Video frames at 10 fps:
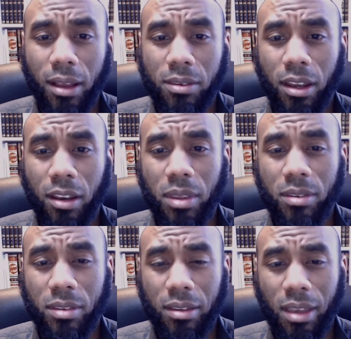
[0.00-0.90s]
that have been
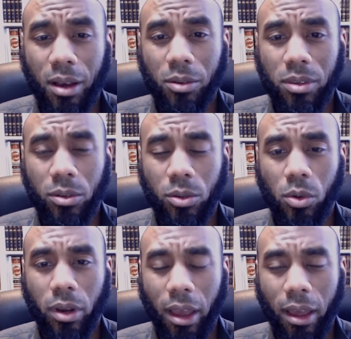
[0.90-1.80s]
set out in the
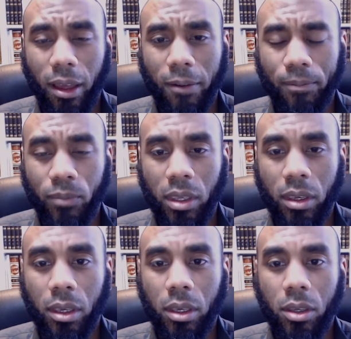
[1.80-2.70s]
Quran.
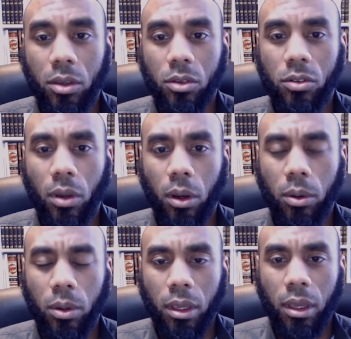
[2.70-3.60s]

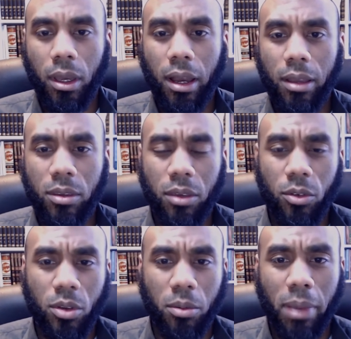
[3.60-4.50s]
So, I had to give
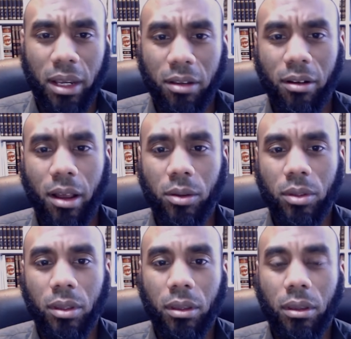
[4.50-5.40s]
you some
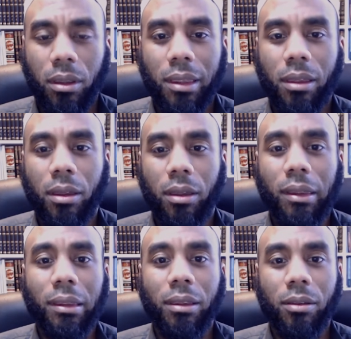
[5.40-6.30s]
background.
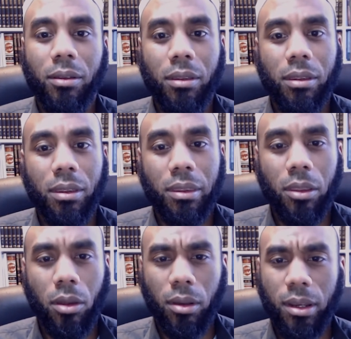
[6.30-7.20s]
Uh, in
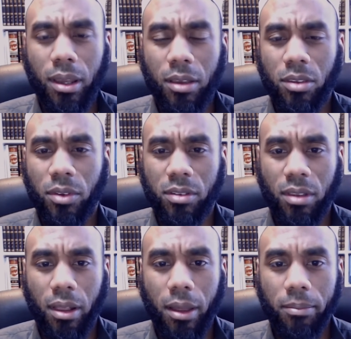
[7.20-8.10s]
the early days of
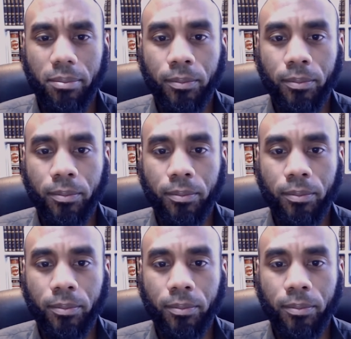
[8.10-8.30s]
Islam,